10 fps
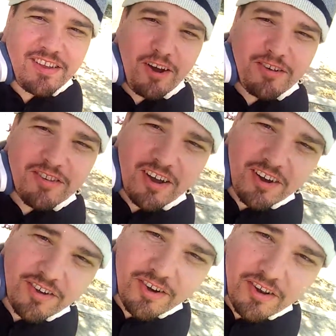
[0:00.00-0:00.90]
You always
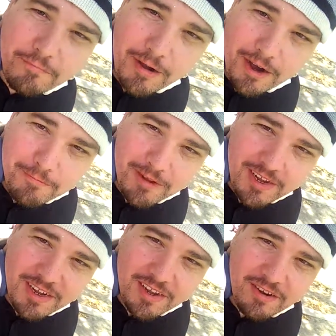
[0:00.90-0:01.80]
talk dirty about
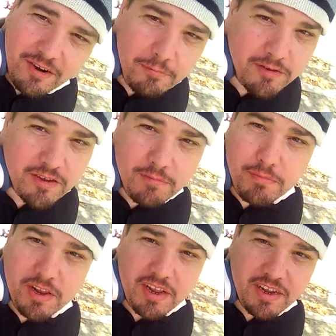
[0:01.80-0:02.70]
me. No, I'm
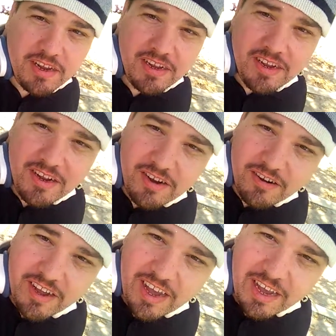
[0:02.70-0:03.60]
somebody.
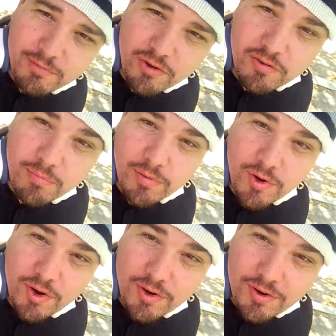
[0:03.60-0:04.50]
Okay, I'm Joseph
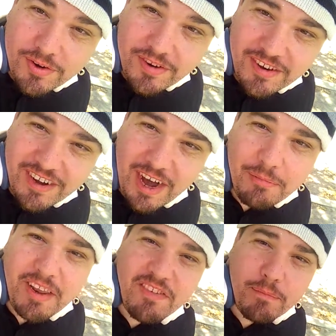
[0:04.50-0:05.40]
McCorkle.
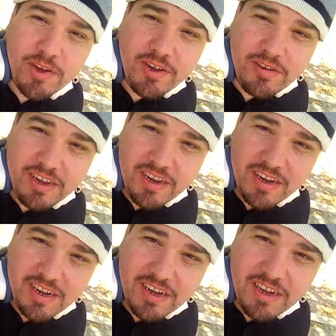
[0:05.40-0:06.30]
I'm different but unique.
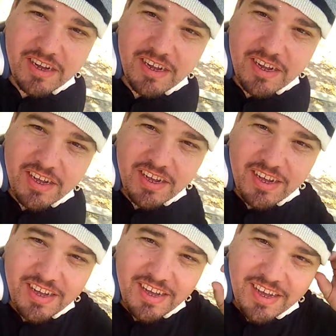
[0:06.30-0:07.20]

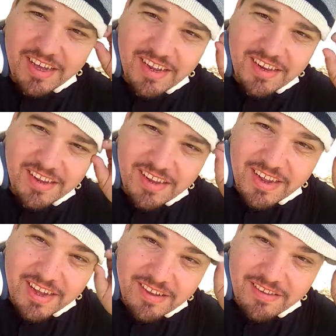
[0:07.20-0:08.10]
And
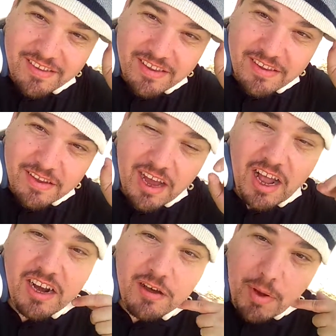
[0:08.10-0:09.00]
yes,
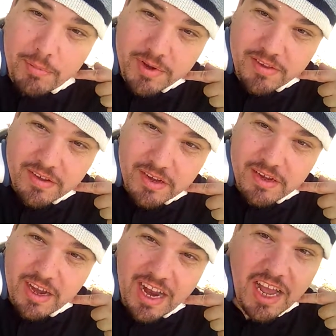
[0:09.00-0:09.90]
I love my music.
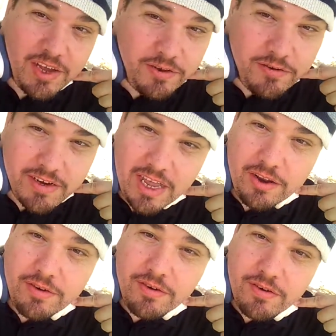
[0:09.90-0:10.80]
I got a YouTube
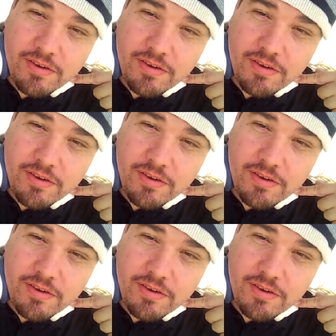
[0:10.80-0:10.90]
channel.